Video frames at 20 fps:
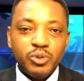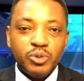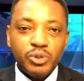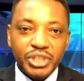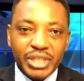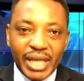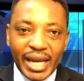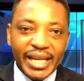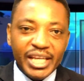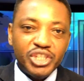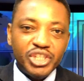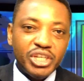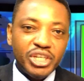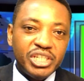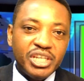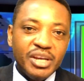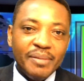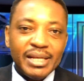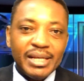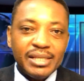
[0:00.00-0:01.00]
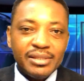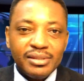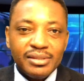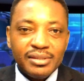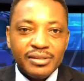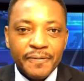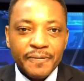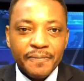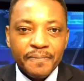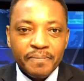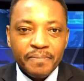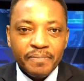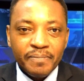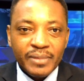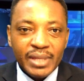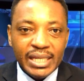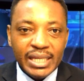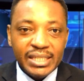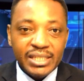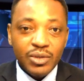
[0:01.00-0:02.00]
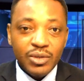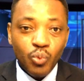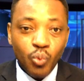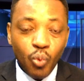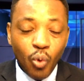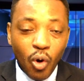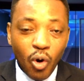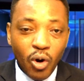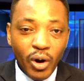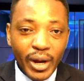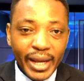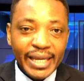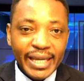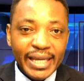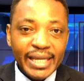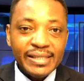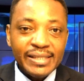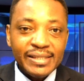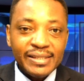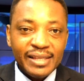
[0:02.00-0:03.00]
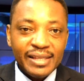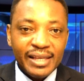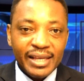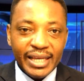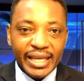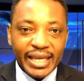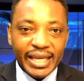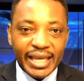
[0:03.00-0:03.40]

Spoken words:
to challenge the Germans. It's a war against